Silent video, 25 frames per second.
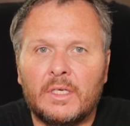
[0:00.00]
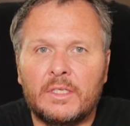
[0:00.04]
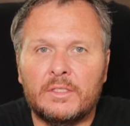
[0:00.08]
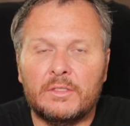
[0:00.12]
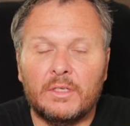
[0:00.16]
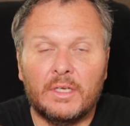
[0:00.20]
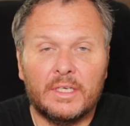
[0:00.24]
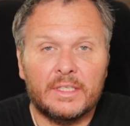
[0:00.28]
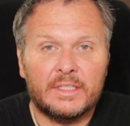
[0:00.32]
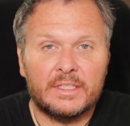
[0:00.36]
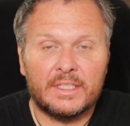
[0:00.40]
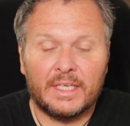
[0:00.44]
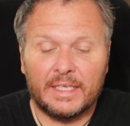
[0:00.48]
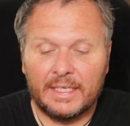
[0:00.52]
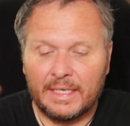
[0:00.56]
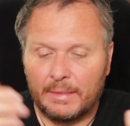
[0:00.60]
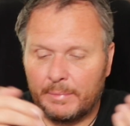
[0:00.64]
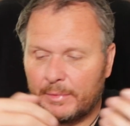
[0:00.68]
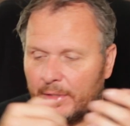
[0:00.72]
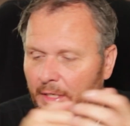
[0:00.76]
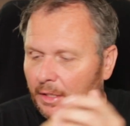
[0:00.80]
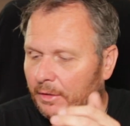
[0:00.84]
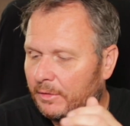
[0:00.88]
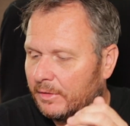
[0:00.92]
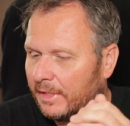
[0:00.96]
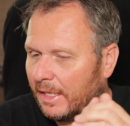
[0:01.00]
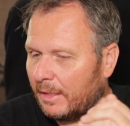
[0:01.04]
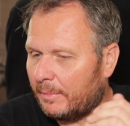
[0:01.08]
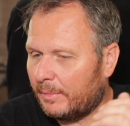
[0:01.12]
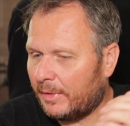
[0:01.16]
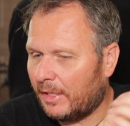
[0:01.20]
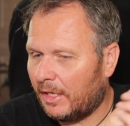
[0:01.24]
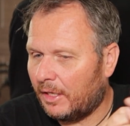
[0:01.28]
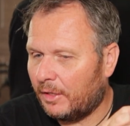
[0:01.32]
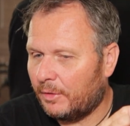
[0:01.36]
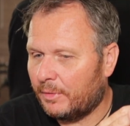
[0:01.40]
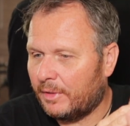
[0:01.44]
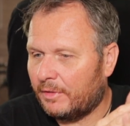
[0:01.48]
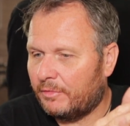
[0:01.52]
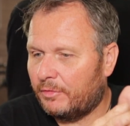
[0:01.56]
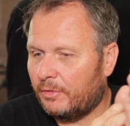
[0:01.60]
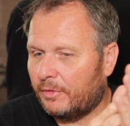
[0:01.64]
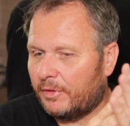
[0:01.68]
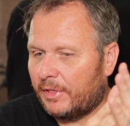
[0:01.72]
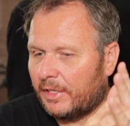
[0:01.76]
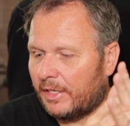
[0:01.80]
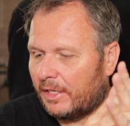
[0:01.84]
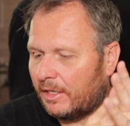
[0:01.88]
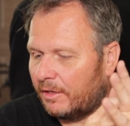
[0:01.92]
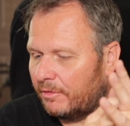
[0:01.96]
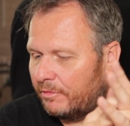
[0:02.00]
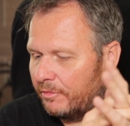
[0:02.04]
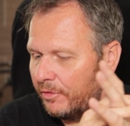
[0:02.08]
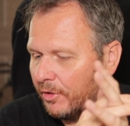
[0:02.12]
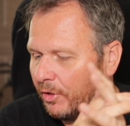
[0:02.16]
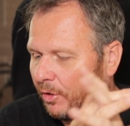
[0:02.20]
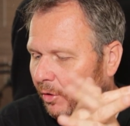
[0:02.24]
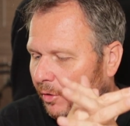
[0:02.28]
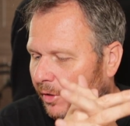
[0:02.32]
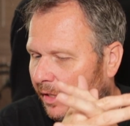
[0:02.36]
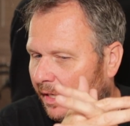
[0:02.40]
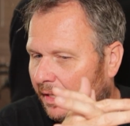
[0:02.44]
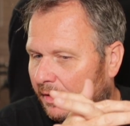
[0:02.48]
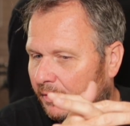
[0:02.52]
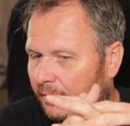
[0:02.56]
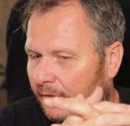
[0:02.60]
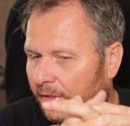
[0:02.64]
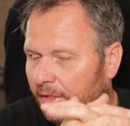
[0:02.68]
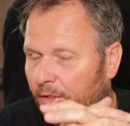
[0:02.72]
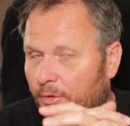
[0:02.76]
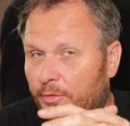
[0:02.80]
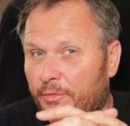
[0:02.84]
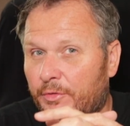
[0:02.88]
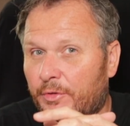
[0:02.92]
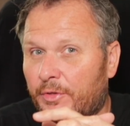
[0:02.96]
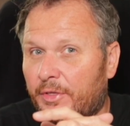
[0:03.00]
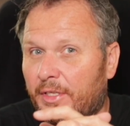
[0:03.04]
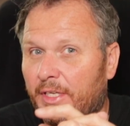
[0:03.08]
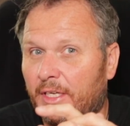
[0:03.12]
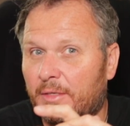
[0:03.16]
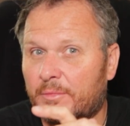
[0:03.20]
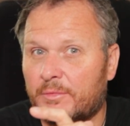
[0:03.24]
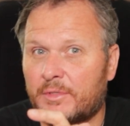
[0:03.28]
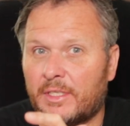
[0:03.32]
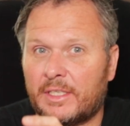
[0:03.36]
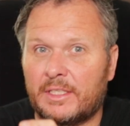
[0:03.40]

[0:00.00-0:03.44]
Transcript: So like I say, let me know down below if you think I've forgotten anything, or if you think I'm